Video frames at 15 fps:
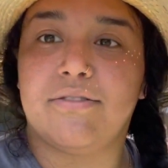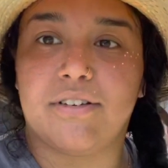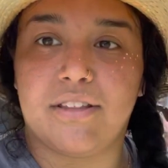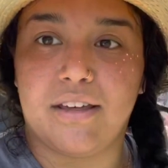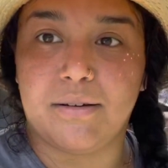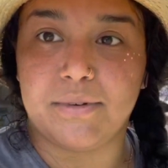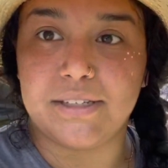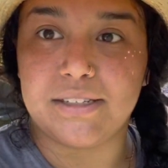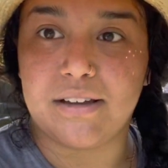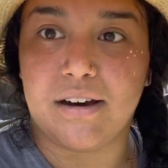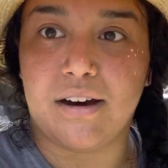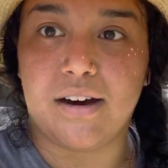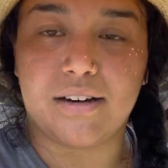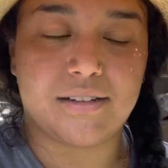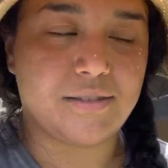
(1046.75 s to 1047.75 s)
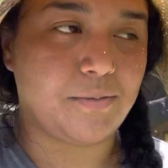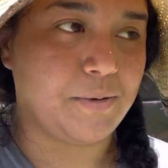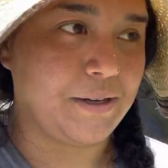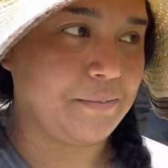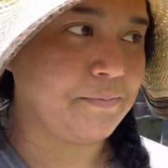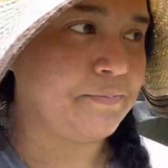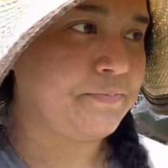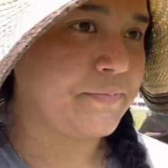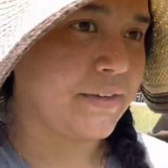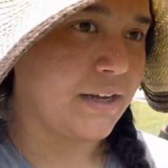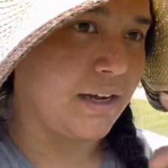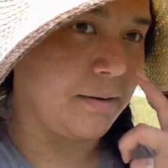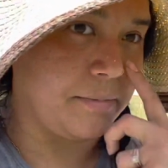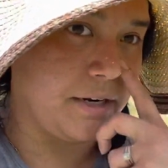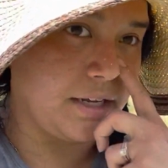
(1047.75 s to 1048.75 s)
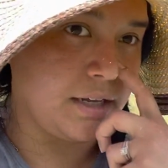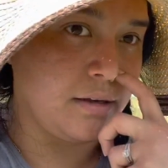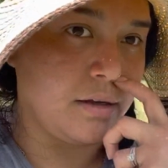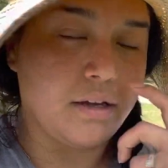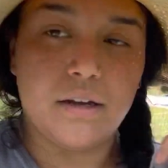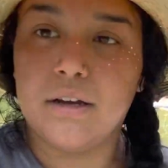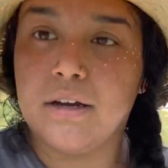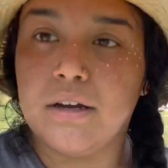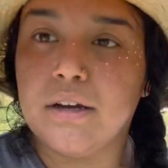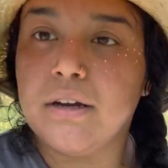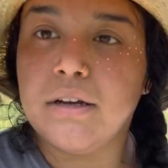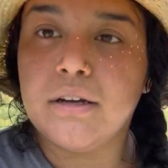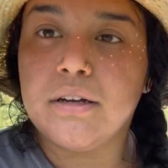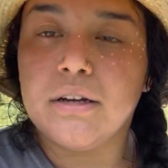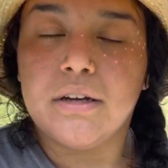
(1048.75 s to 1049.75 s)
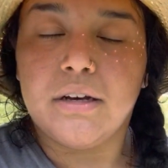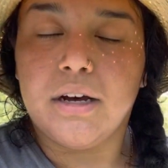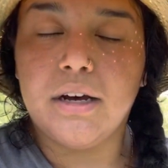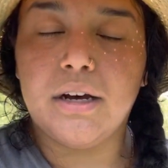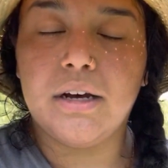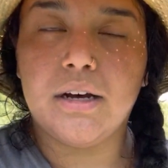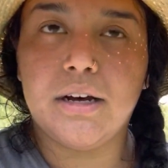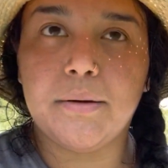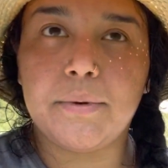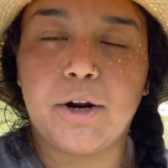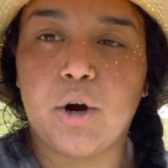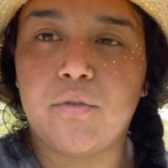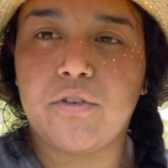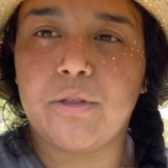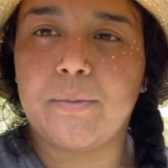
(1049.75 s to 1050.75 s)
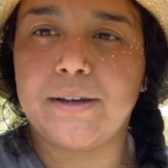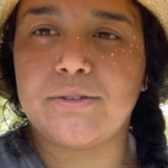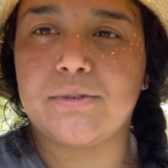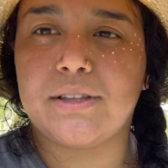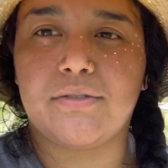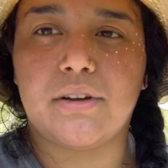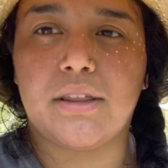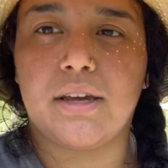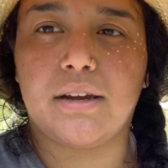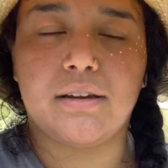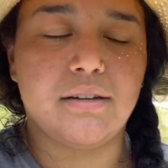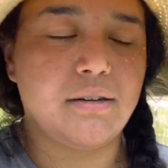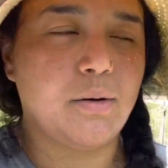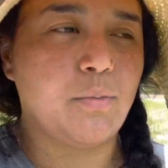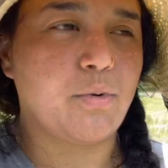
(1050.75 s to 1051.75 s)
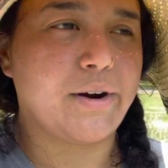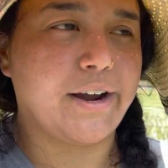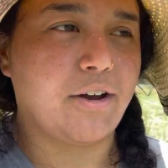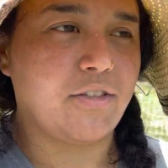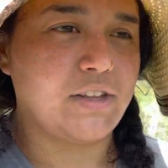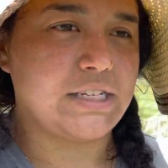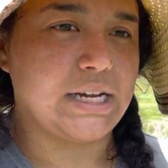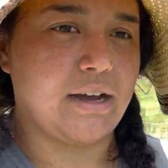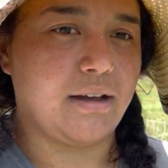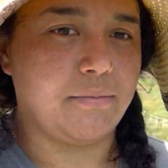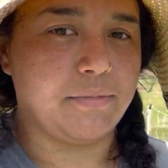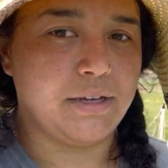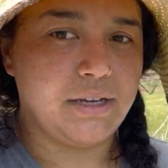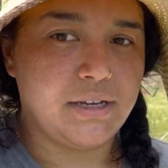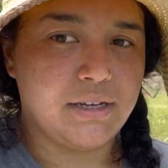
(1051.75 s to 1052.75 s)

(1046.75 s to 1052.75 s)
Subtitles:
for them, is the hawks. But I'm gonna hope for the best with everything, pray all the time,